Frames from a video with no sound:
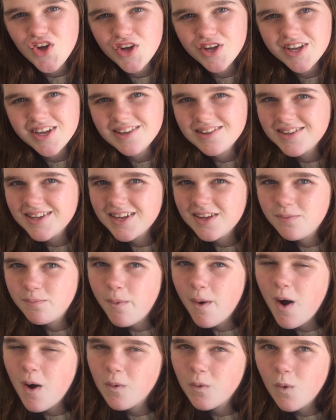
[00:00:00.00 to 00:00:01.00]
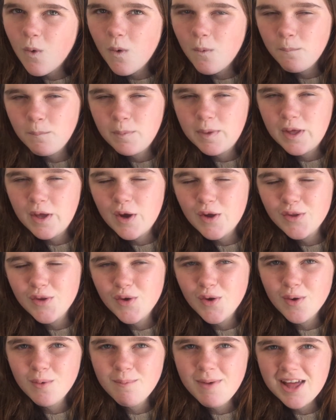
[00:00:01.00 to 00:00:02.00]
Look, it says popcorn beyond
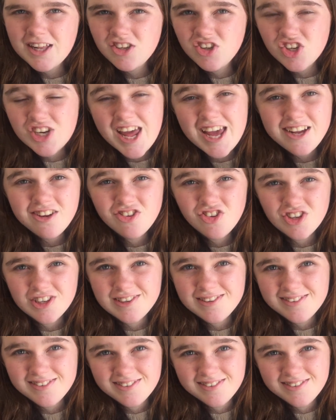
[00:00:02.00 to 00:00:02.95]
your imagination.